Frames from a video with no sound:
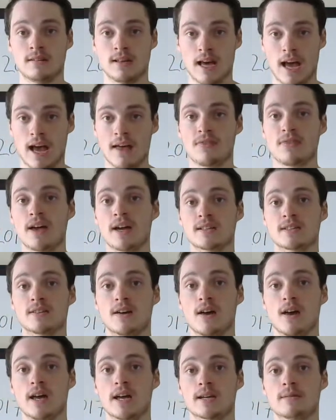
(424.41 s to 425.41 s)
at that
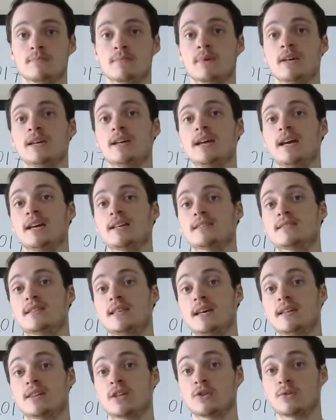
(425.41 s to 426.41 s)
time is
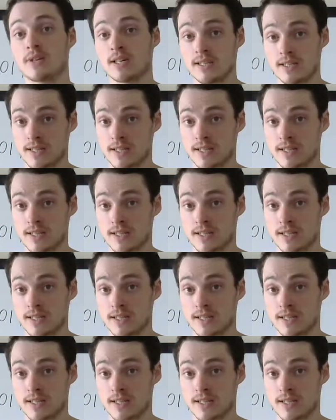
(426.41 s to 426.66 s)
that there is